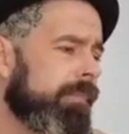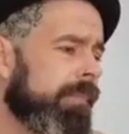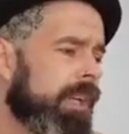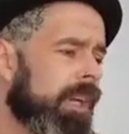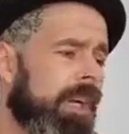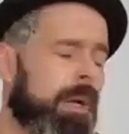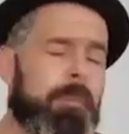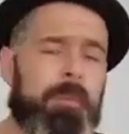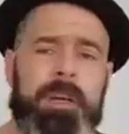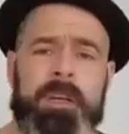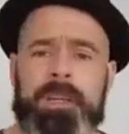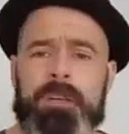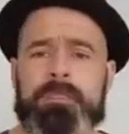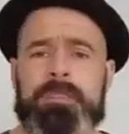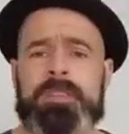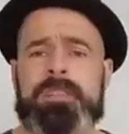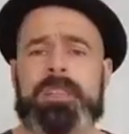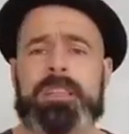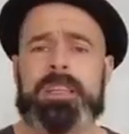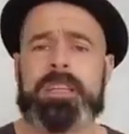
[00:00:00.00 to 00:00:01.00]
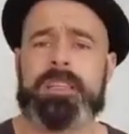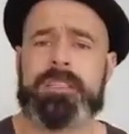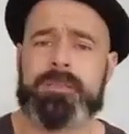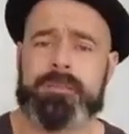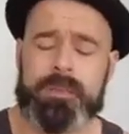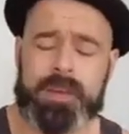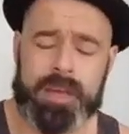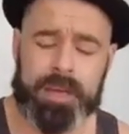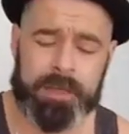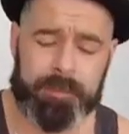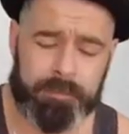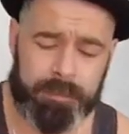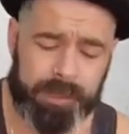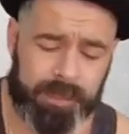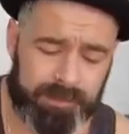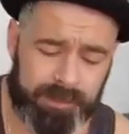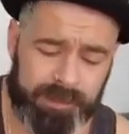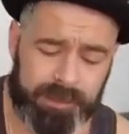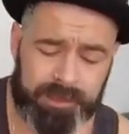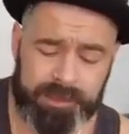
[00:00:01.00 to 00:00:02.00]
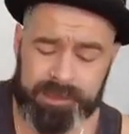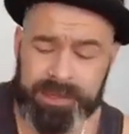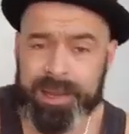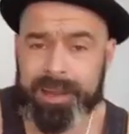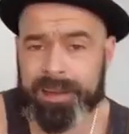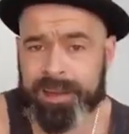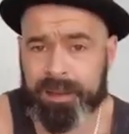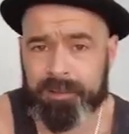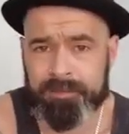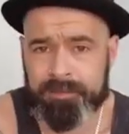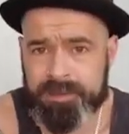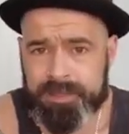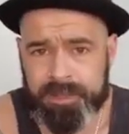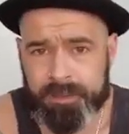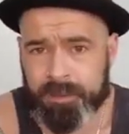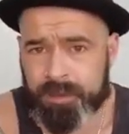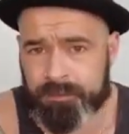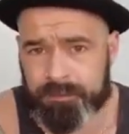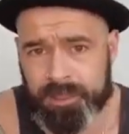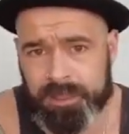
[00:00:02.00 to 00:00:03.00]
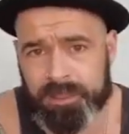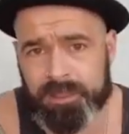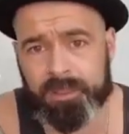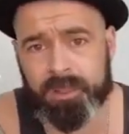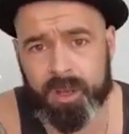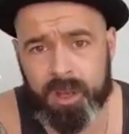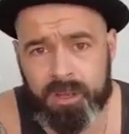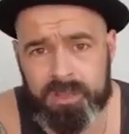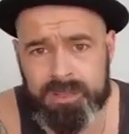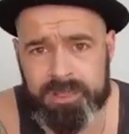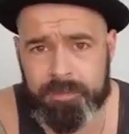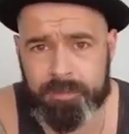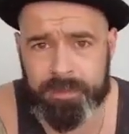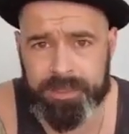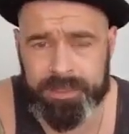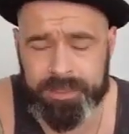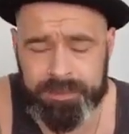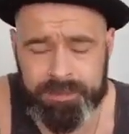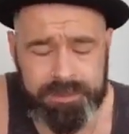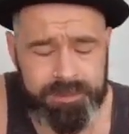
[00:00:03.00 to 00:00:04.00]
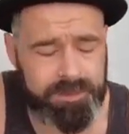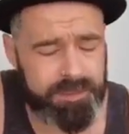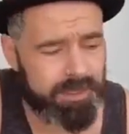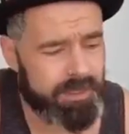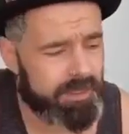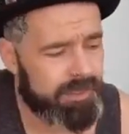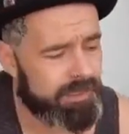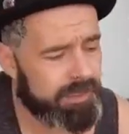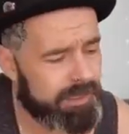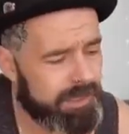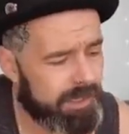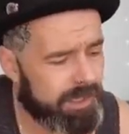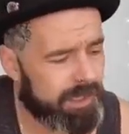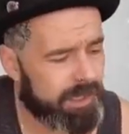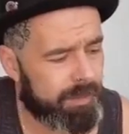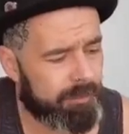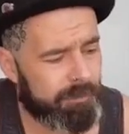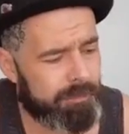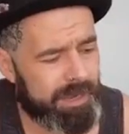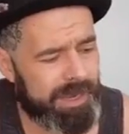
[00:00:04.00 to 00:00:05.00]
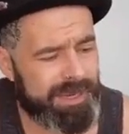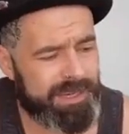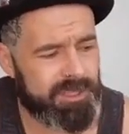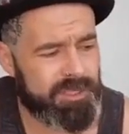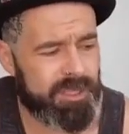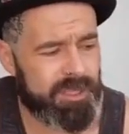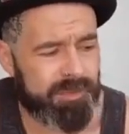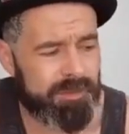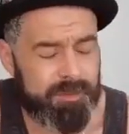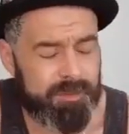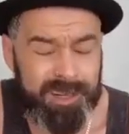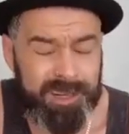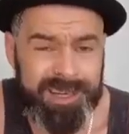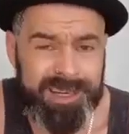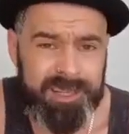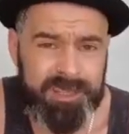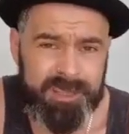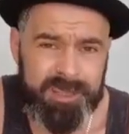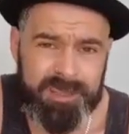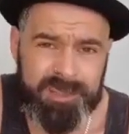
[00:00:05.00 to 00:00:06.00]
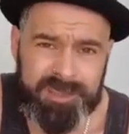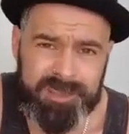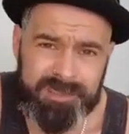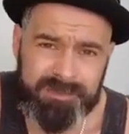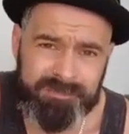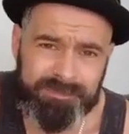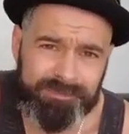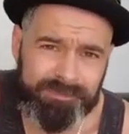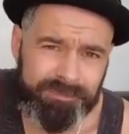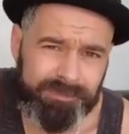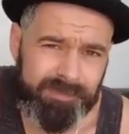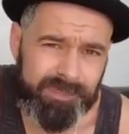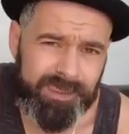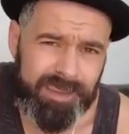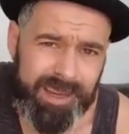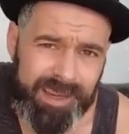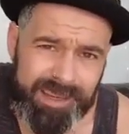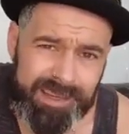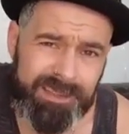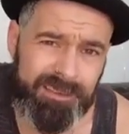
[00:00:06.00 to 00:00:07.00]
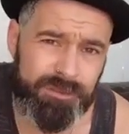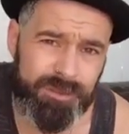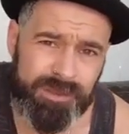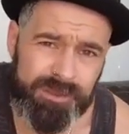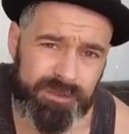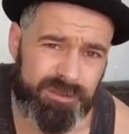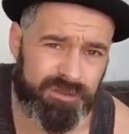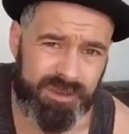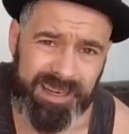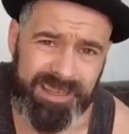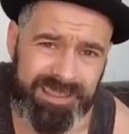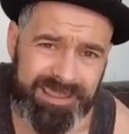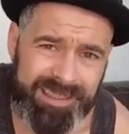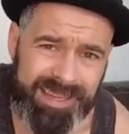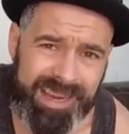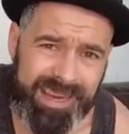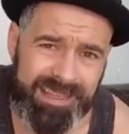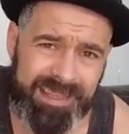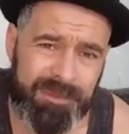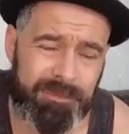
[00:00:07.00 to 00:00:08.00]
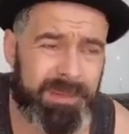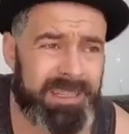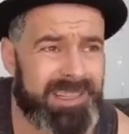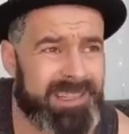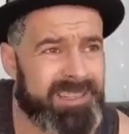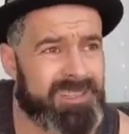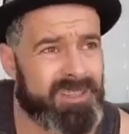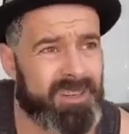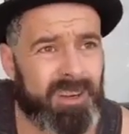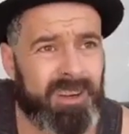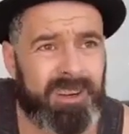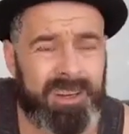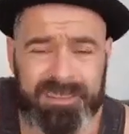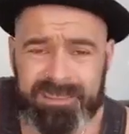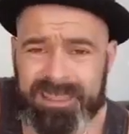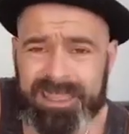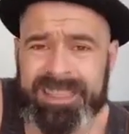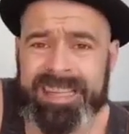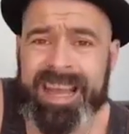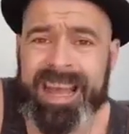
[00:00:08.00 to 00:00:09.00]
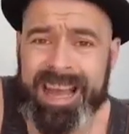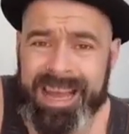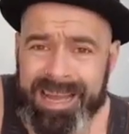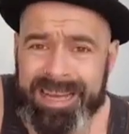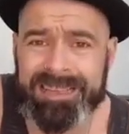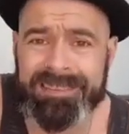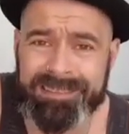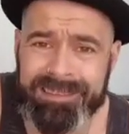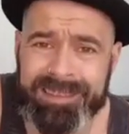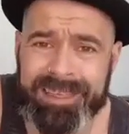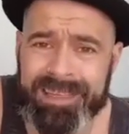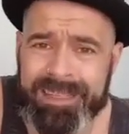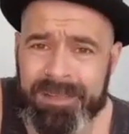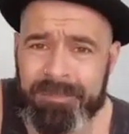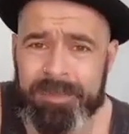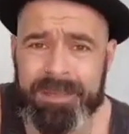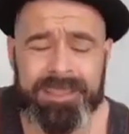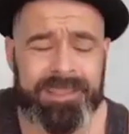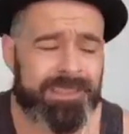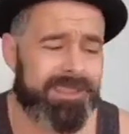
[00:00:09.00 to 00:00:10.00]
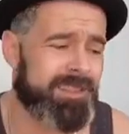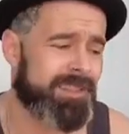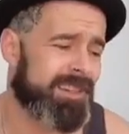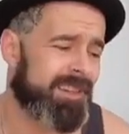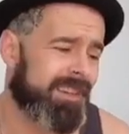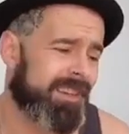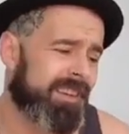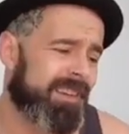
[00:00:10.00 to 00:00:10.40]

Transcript: and obviously that's fine, but and I have too, I've drank lots of beers, but actually for ages I ain't drank any beers, or like hardly any beers,